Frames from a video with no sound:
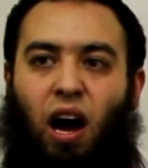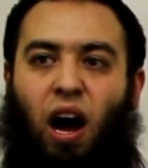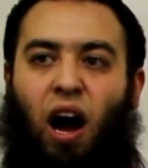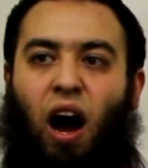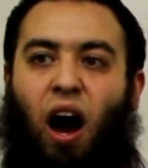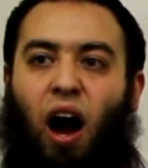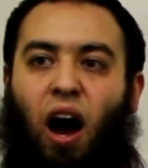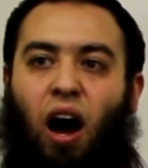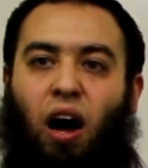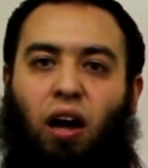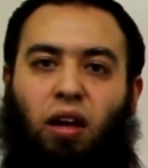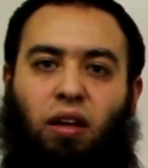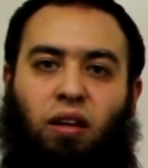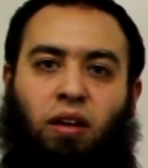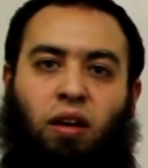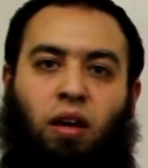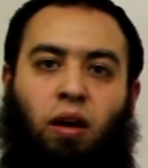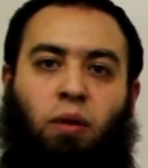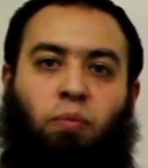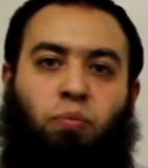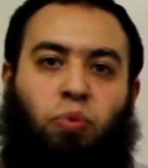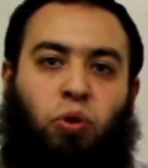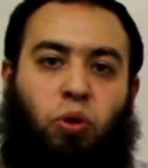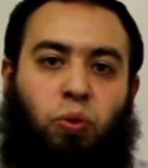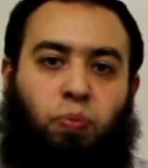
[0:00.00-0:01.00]
I
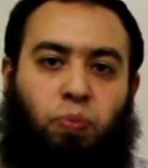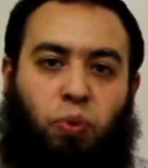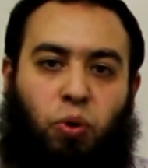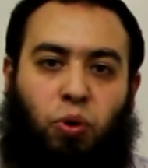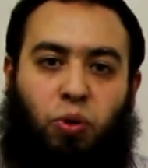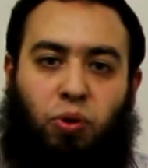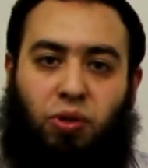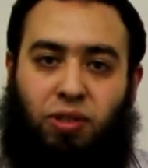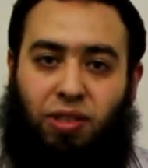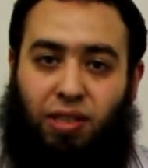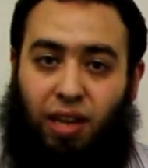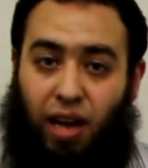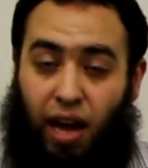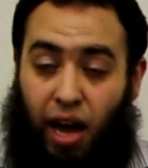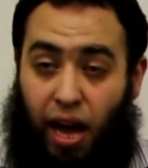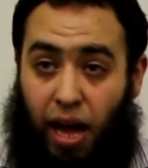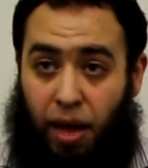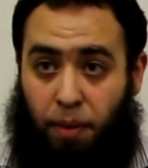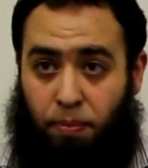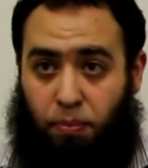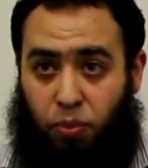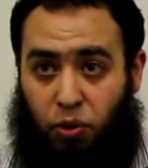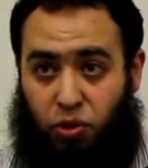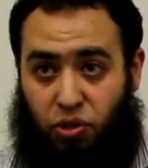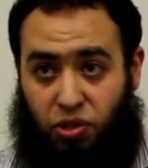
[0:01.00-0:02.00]
propose
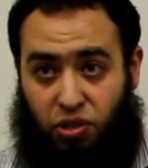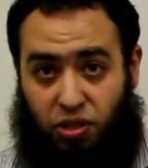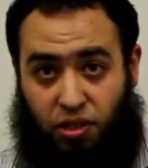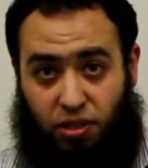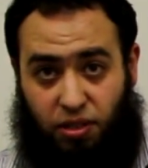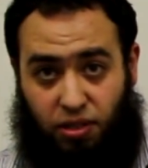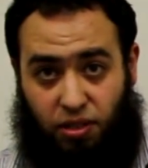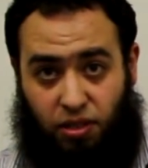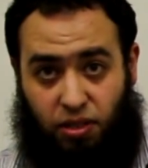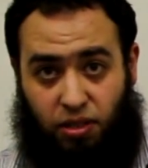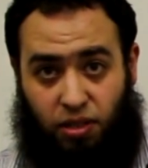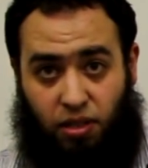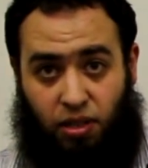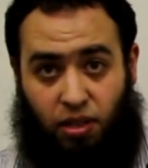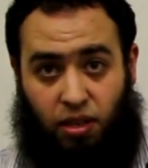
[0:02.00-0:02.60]
hypothesis